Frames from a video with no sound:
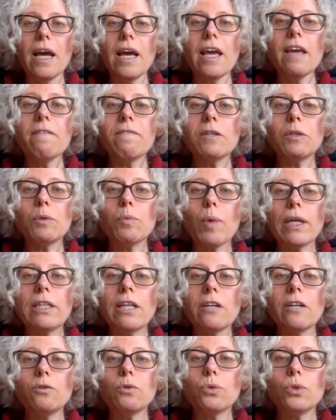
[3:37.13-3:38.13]
even when
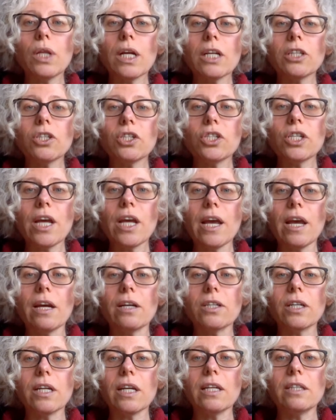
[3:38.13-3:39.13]
they do not
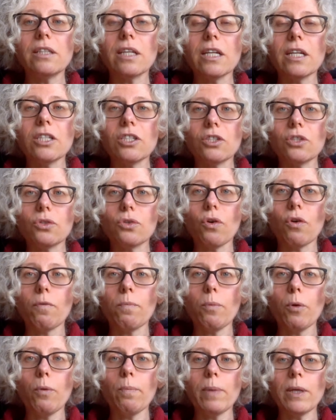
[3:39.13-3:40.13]
share in the history of
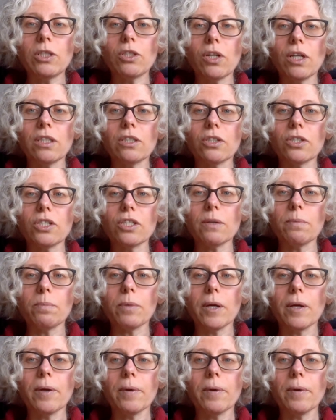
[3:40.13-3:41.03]
perpetratorship.